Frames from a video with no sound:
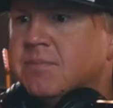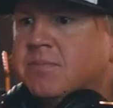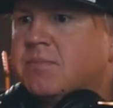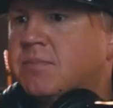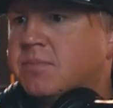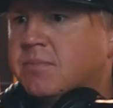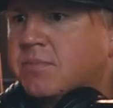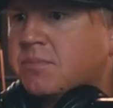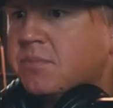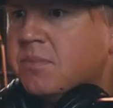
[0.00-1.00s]

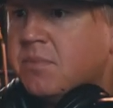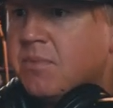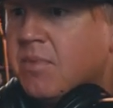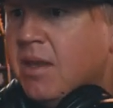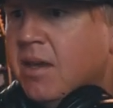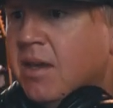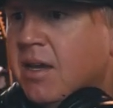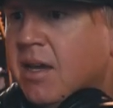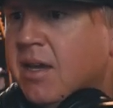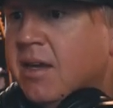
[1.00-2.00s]
Nothing is said.